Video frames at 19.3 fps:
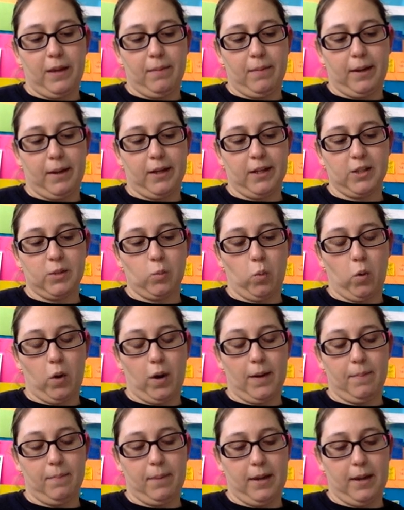minus
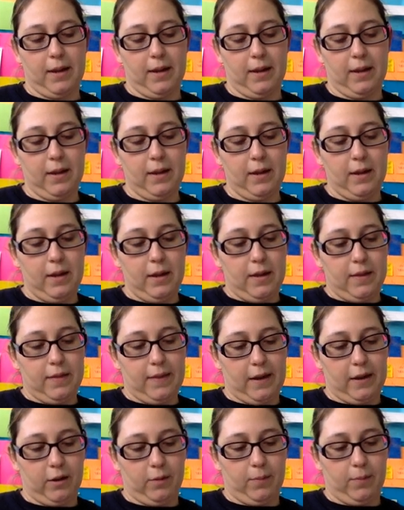1b,
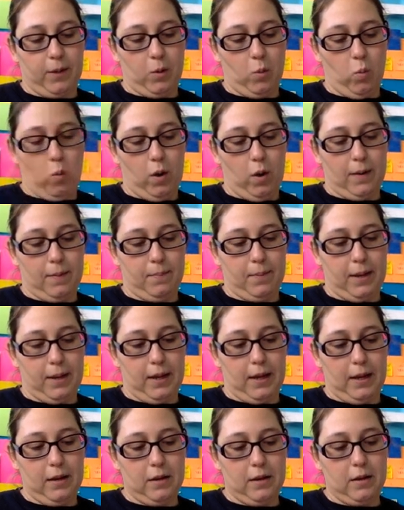that'll be
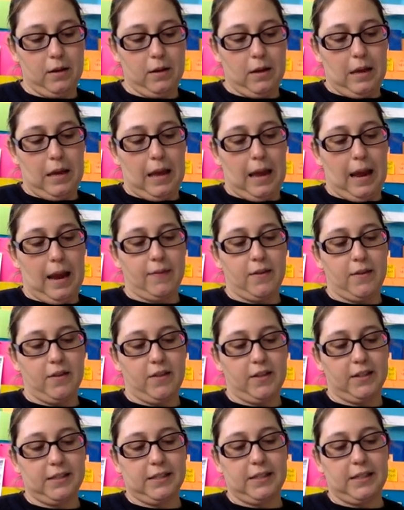1b. And then
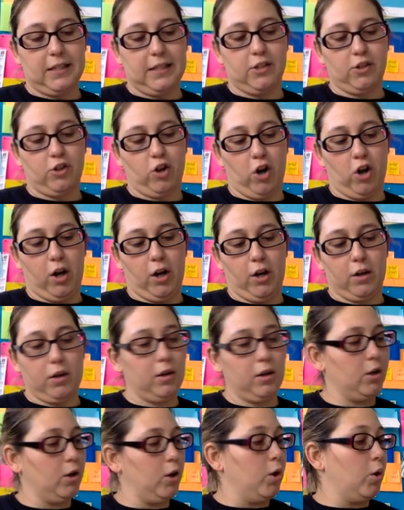the c's are gone.
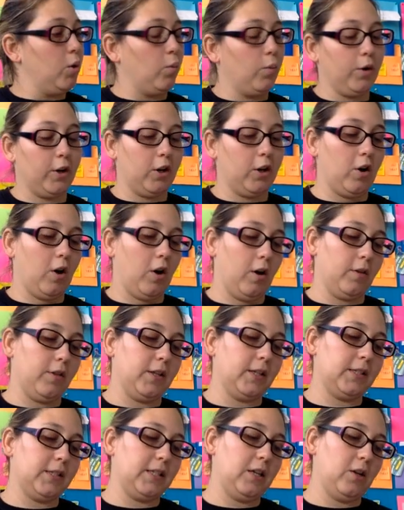We're going to call
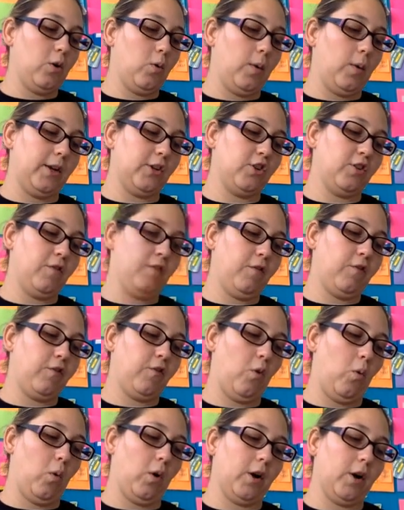this equation
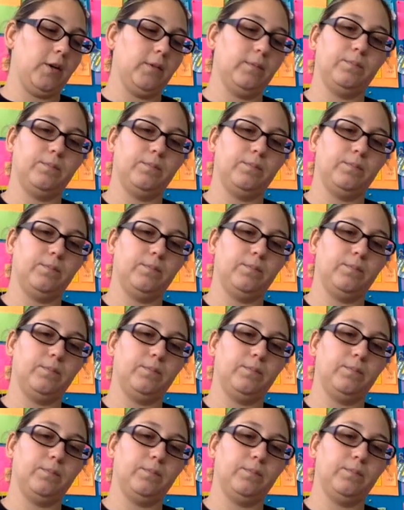4.